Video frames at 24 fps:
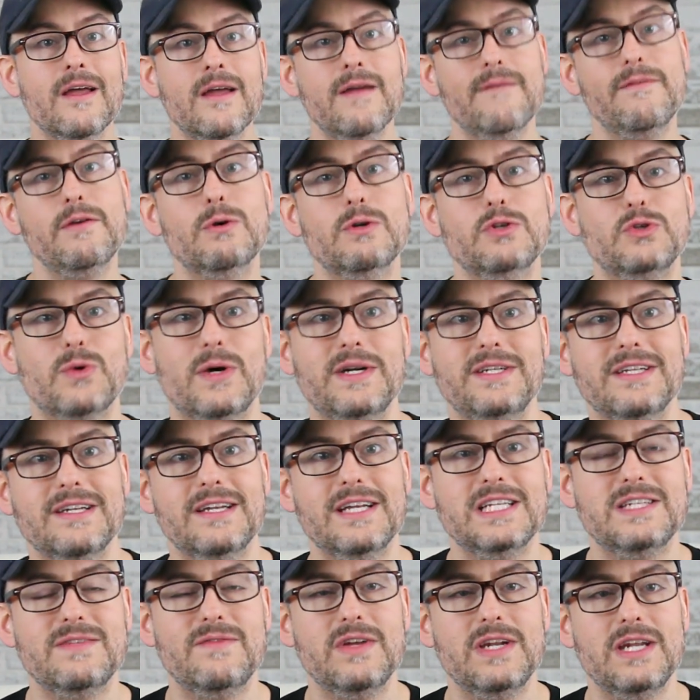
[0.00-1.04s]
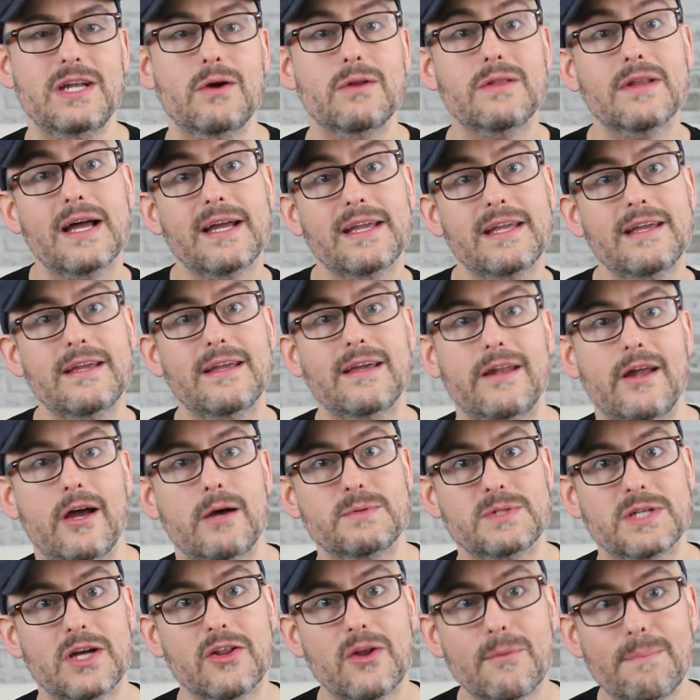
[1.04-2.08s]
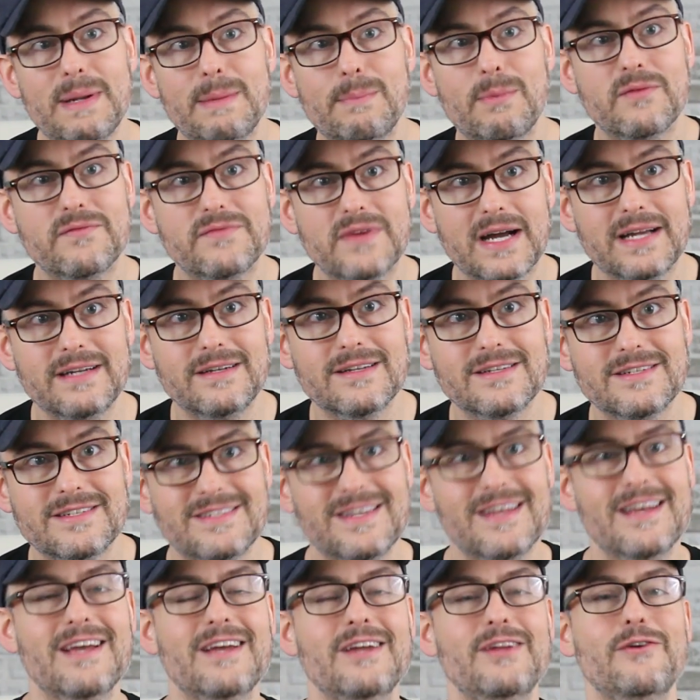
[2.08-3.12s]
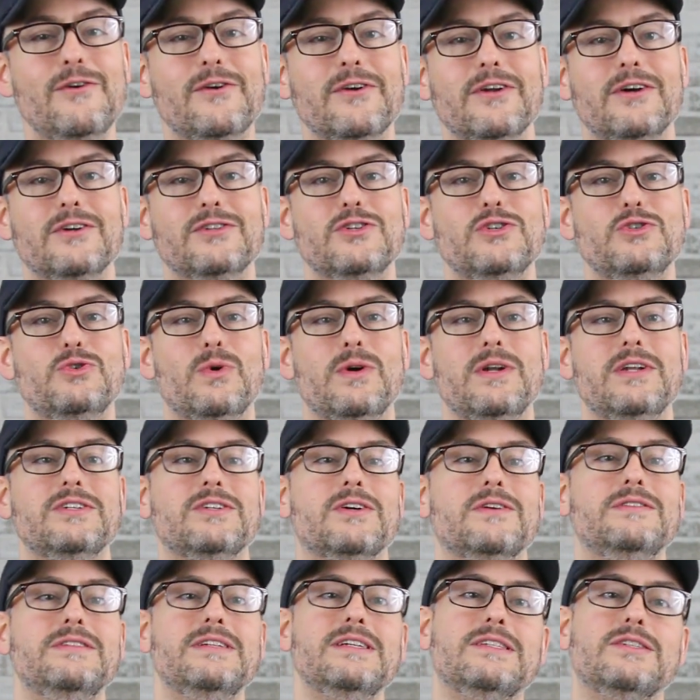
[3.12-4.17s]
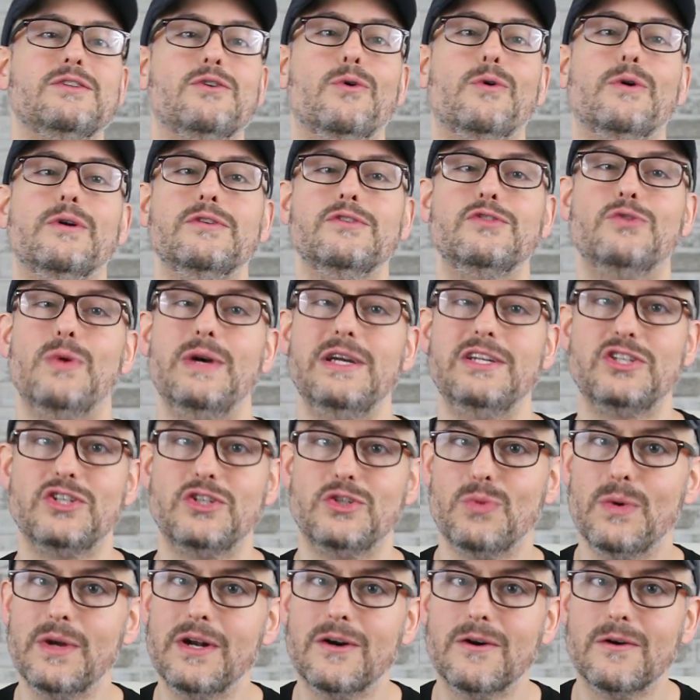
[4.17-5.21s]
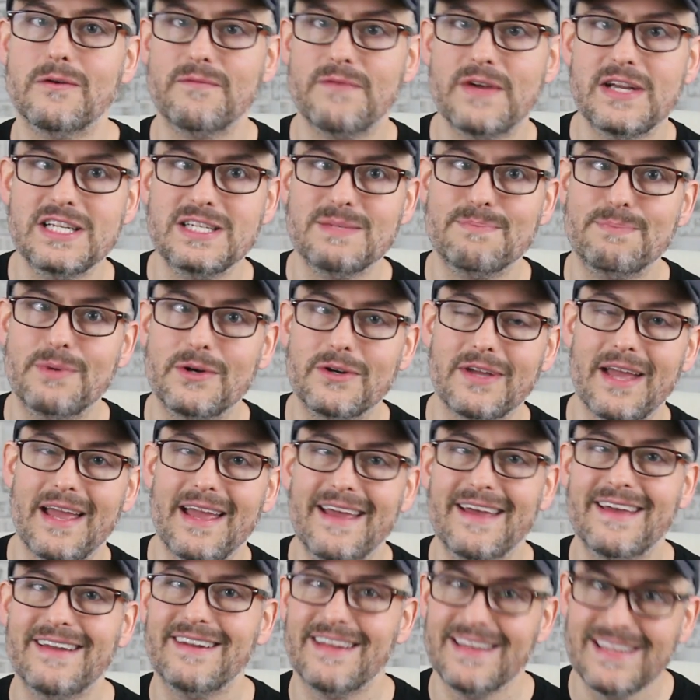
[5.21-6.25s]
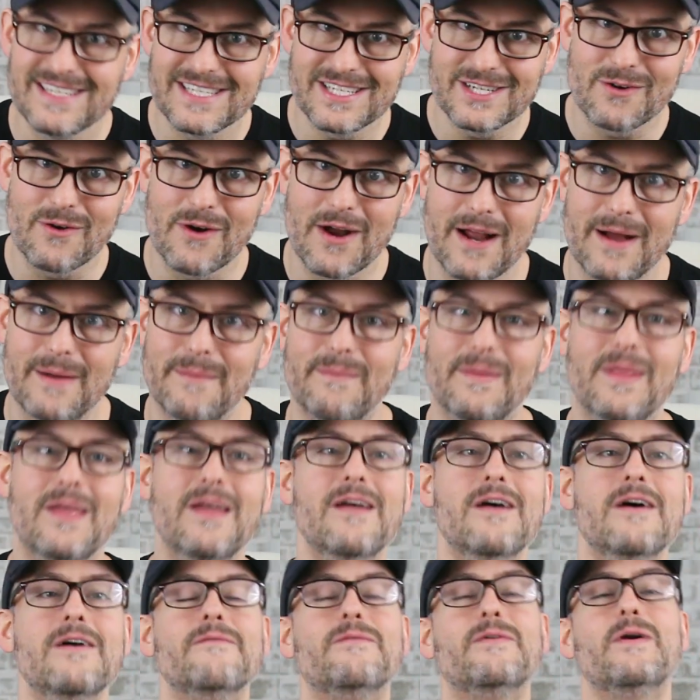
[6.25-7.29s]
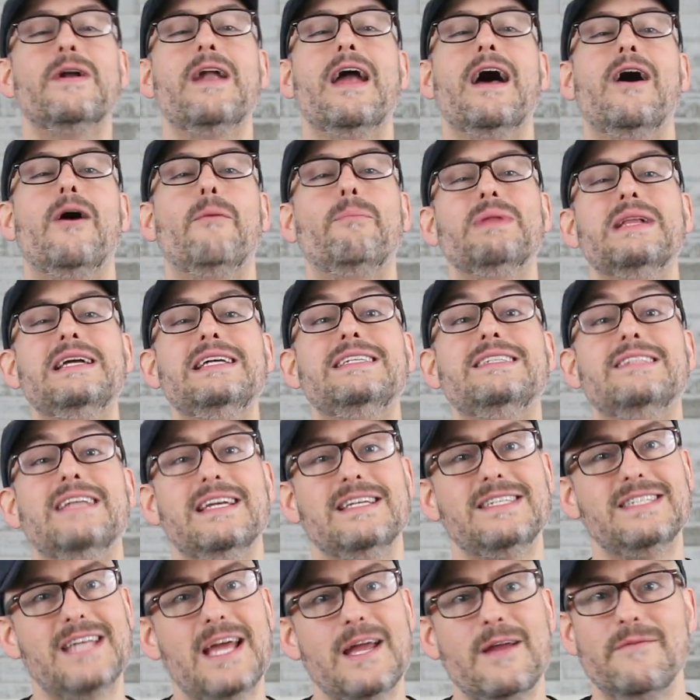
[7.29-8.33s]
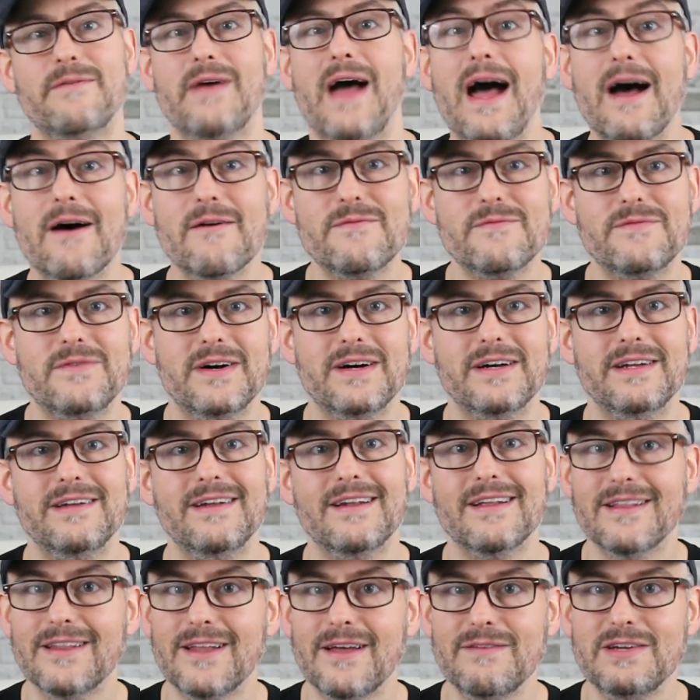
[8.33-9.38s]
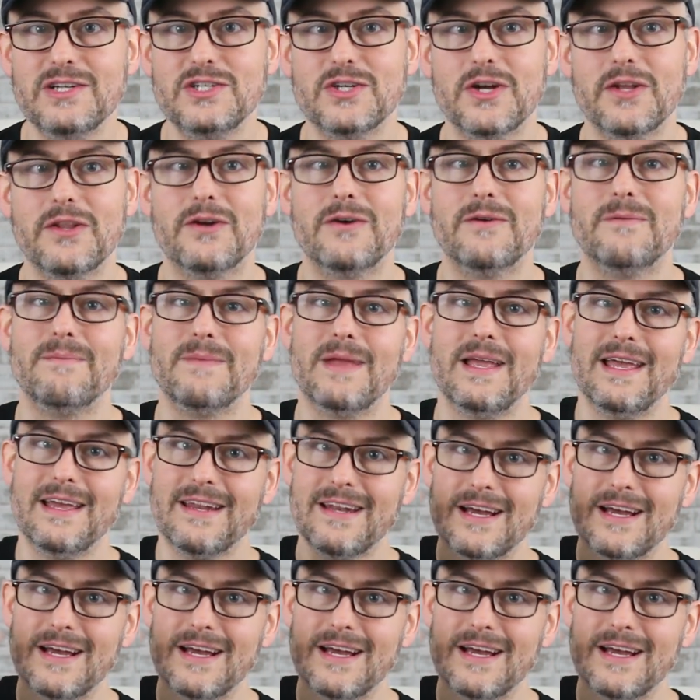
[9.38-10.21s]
If you enjoyed today's video, liking it helps other people find us. You can also join us on Discord, Twitch, Twitter, Facebook, and Instagram. For now, please stay safe, have fun, love each other, and